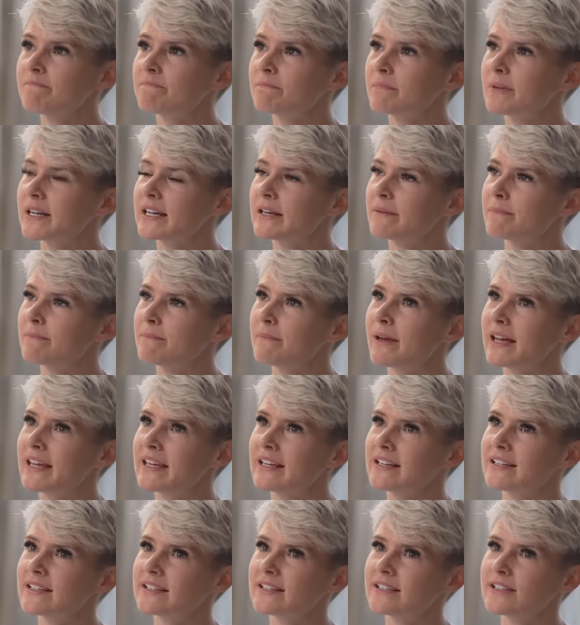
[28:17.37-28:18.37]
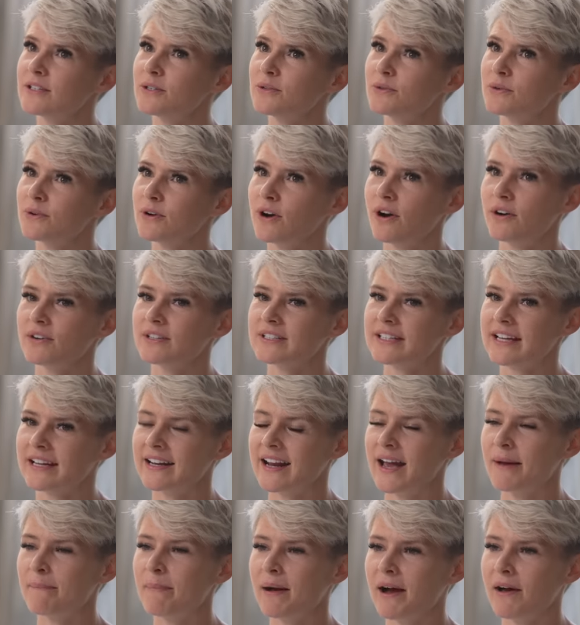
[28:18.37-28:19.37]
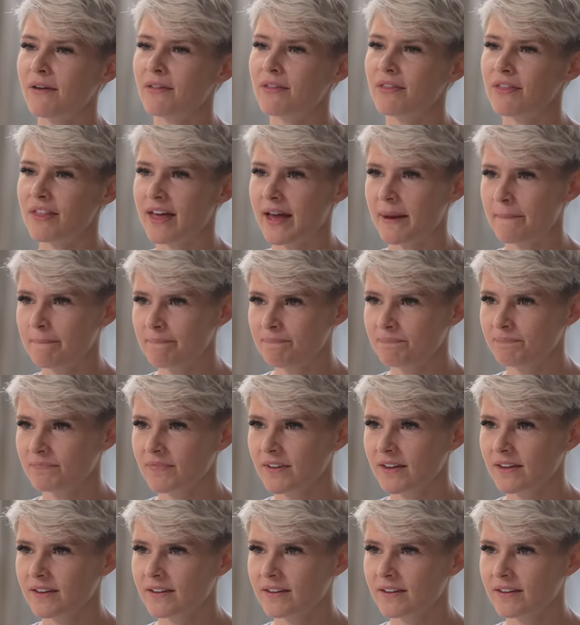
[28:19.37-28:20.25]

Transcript: but it makes your content about them.